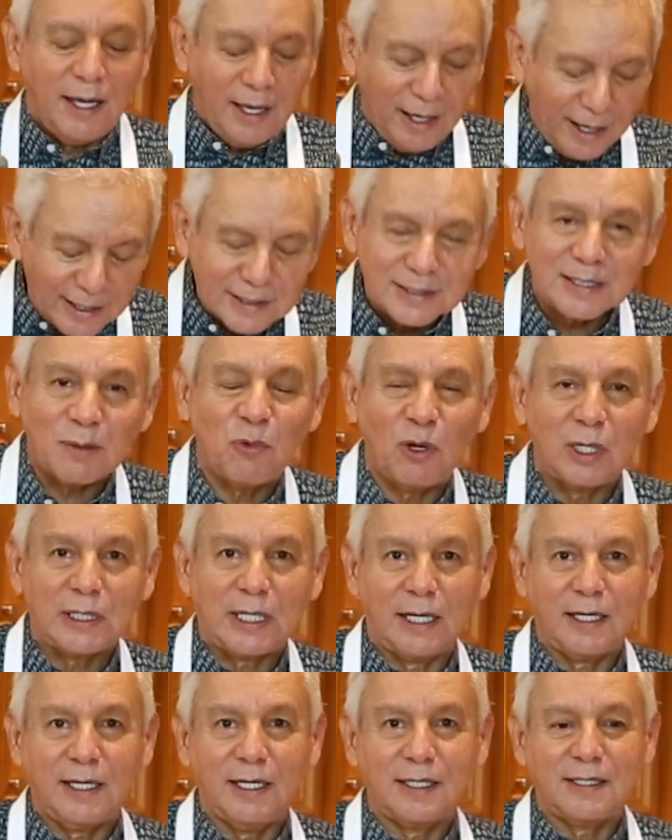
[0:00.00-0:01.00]
has a
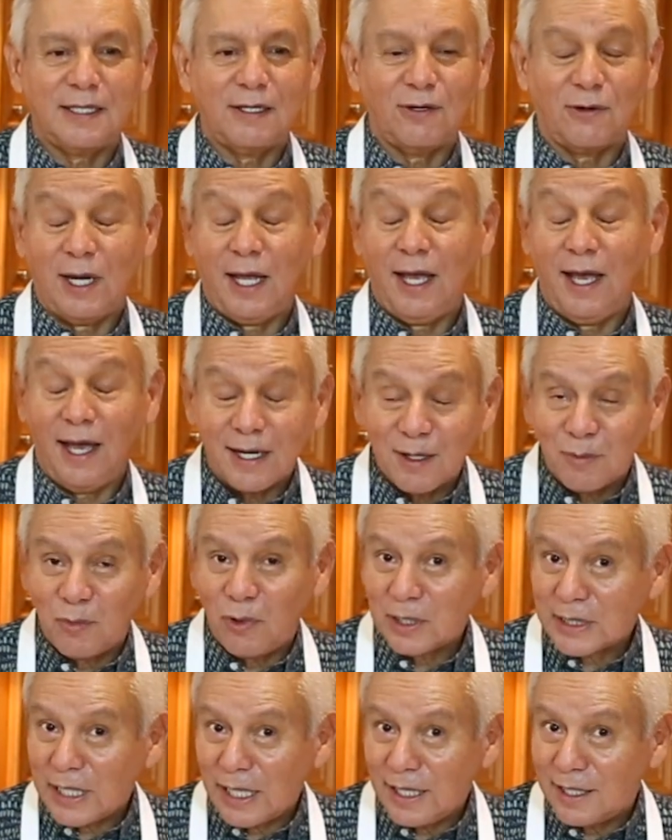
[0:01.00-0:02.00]
molcajete or had a
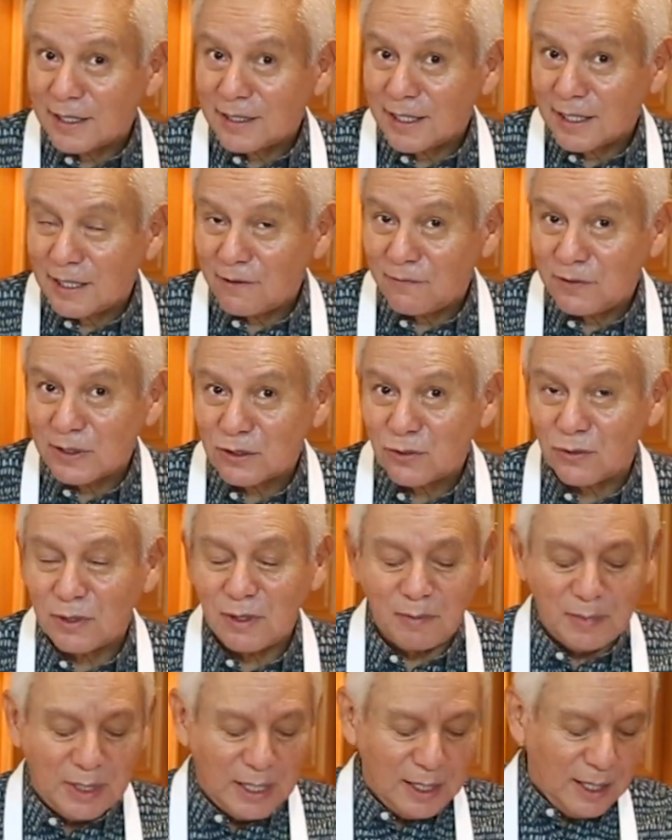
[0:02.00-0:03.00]
molcajete given to
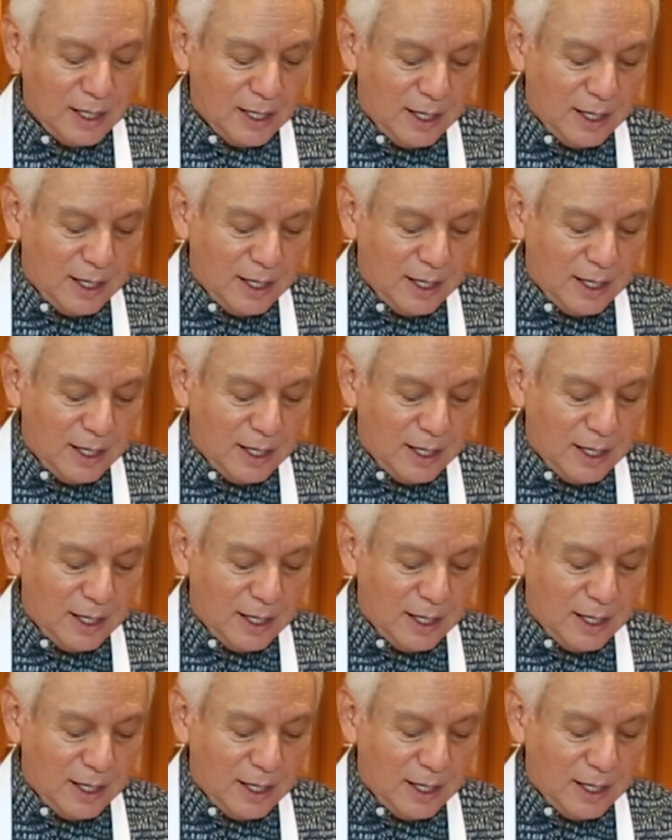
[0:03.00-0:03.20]
them.